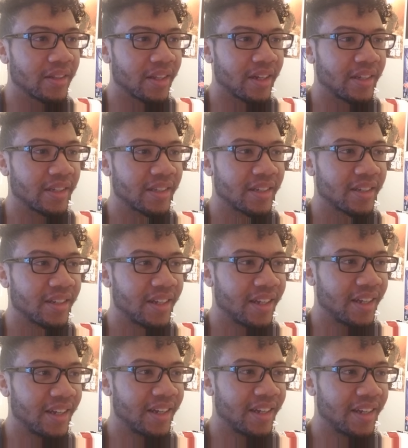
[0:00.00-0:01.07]
like
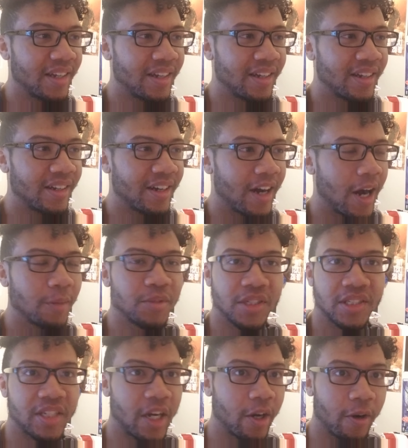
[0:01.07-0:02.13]
I'm
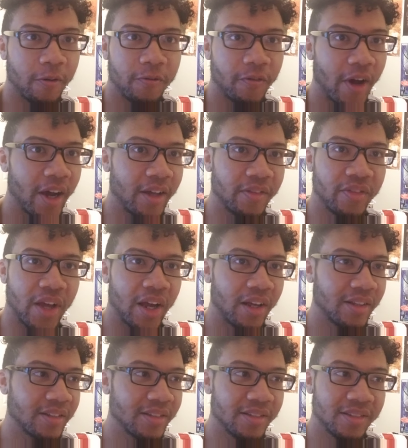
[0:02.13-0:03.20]
just terrified that